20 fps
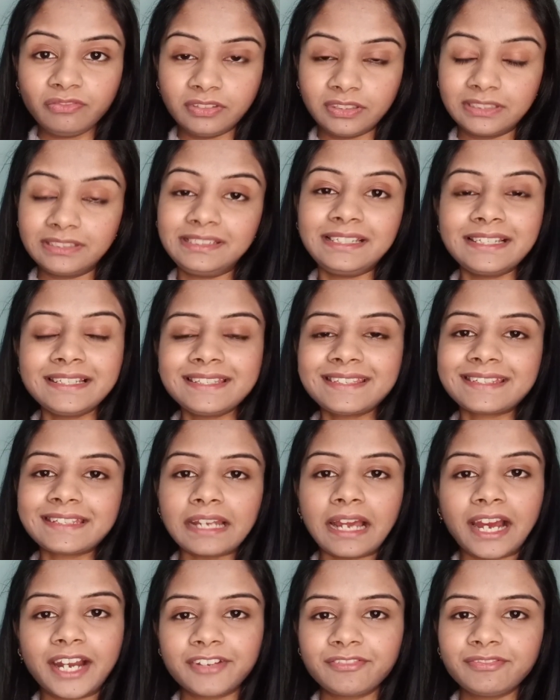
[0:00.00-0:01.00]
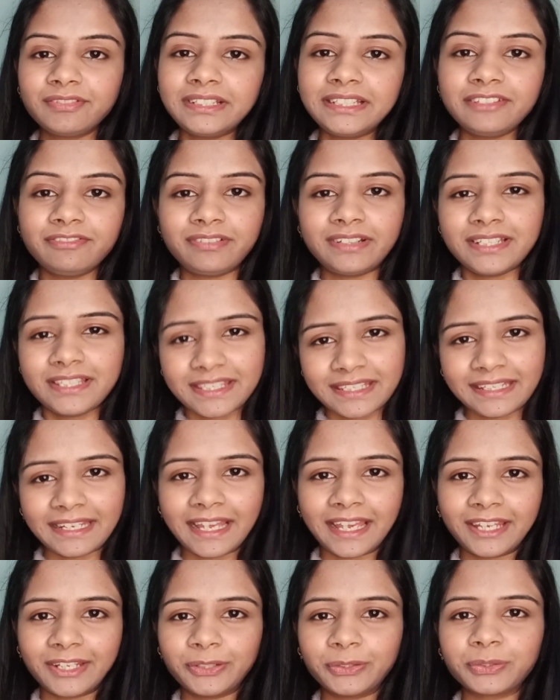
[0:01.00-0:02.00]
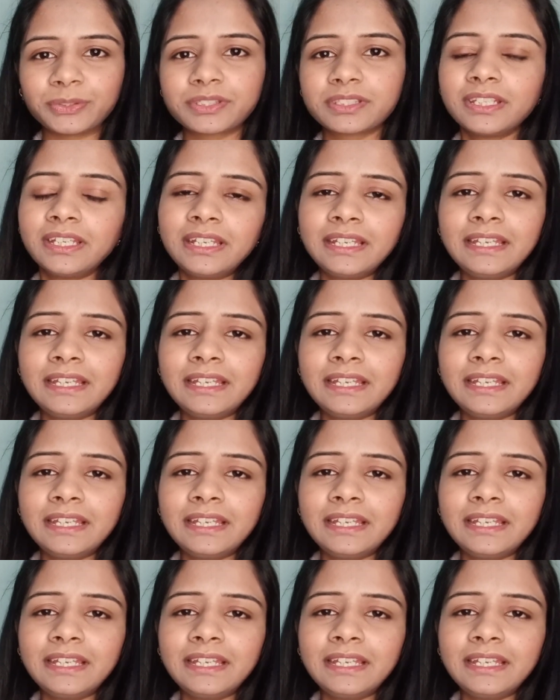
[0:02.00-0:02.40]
first let's start with different scenarios.